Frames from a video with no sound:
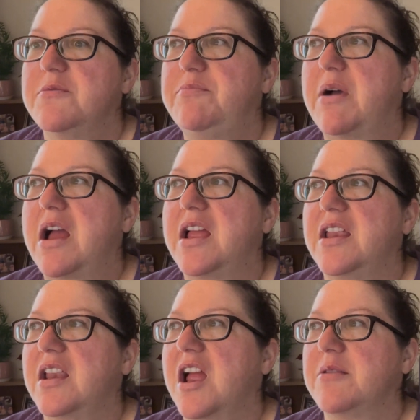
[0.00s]

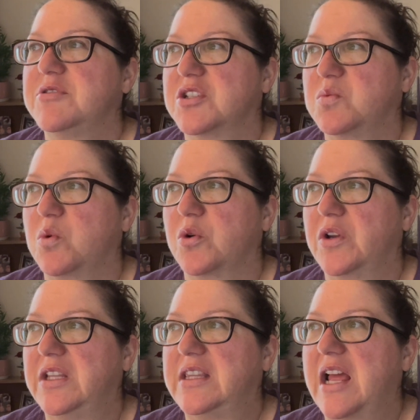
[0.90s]
But I'm just
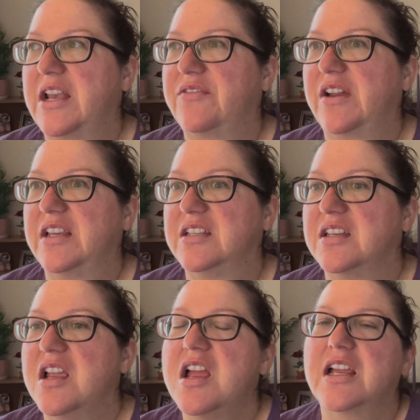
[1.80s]
worried that
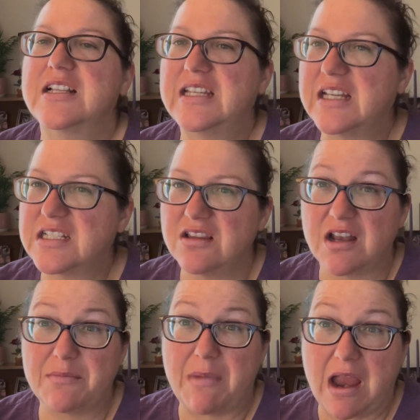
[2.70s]
because he gets a
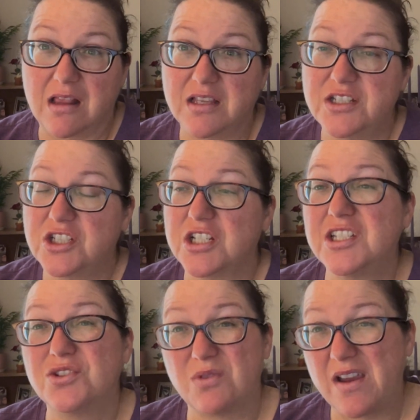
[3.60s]
lot of mileage, because
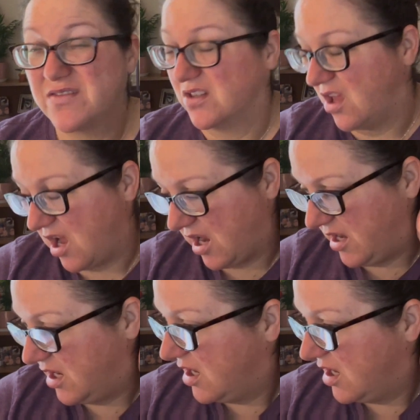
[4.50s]
he drives a lot,